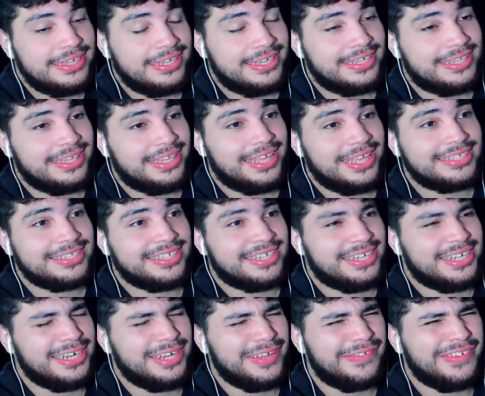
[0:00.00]
And that's
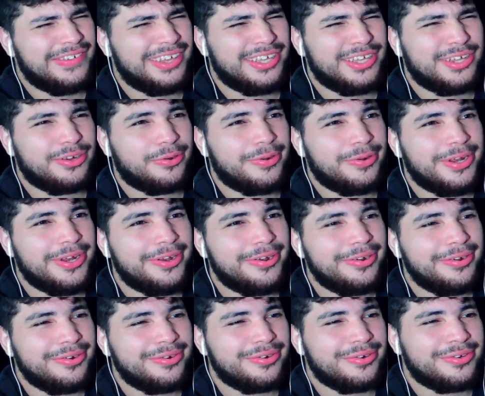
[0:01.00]
kind of a
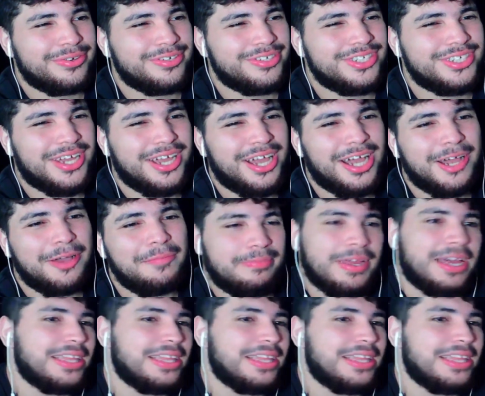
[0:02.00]
career or job.